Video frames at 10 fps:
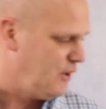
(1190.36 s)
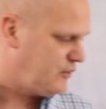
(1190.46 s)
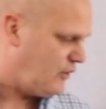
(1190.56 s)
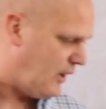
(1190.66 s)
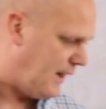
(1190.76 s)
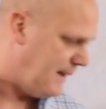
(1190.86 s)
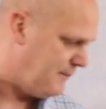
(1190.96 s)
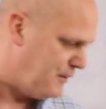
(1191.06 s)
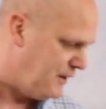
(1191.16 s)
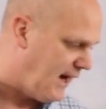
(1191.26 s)
So I
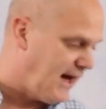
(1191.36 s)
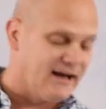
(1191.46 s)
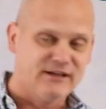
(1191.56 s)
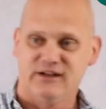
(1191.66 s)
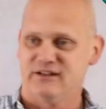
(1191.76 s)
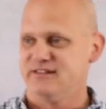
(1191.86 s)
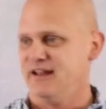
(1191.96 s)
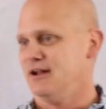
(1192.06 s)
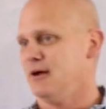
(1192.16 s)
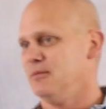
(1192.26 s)
am not going to
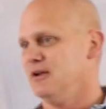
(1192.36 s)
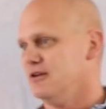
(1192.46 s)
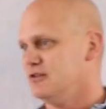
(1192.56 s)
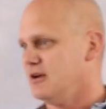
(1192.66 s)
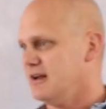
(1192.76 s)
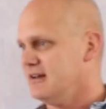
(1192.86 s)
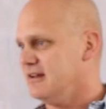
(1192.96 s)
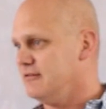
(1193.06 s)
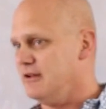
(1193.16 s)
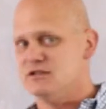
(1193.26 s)
stand up here and try to
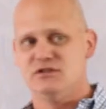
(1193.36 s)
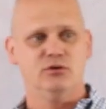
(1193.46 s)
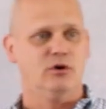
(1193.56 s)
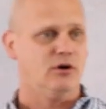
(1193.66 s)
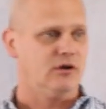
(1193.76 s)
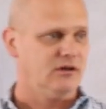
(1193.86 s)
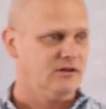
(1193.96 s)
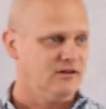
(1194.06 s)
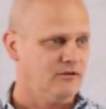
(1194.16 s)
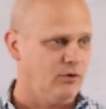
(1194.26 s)
convince you all
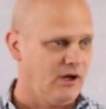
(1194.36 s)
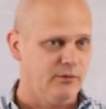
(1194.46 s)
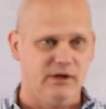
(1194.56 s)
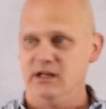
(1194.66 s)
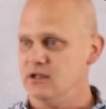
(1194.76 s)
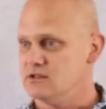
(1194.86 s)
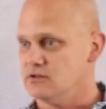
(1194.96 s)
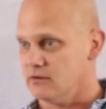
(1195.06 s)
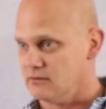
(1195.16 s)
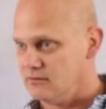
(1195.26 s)
of why we need each
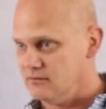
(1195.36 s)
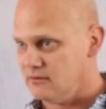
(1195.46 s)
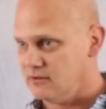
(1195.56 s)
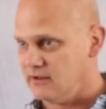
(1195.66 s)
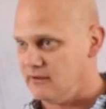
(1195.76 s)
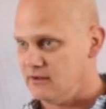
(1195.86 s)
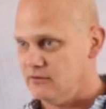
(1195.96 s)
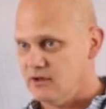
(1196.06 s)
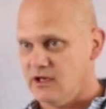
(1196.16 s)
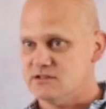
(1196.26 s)
other. Okay, that
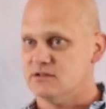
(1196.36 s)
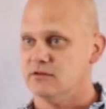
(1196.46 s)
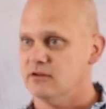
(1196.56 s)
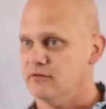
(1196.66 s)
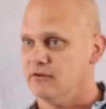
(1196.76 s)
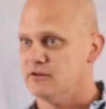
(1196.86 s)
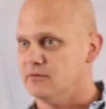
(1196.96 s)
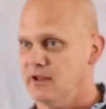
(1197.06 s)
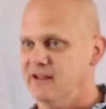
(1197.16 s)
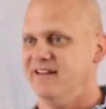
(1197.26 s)
you guys can
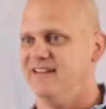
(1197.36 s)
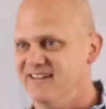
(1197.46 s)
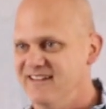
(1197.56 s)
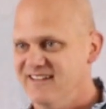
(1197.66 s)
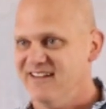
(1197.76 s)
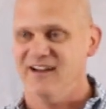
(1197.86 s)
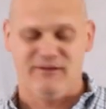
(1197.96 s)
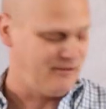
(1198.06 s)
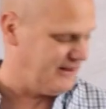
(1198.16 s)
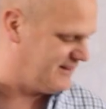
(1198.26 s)

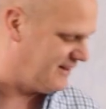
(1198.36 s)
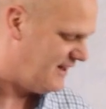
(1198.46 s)
convince me.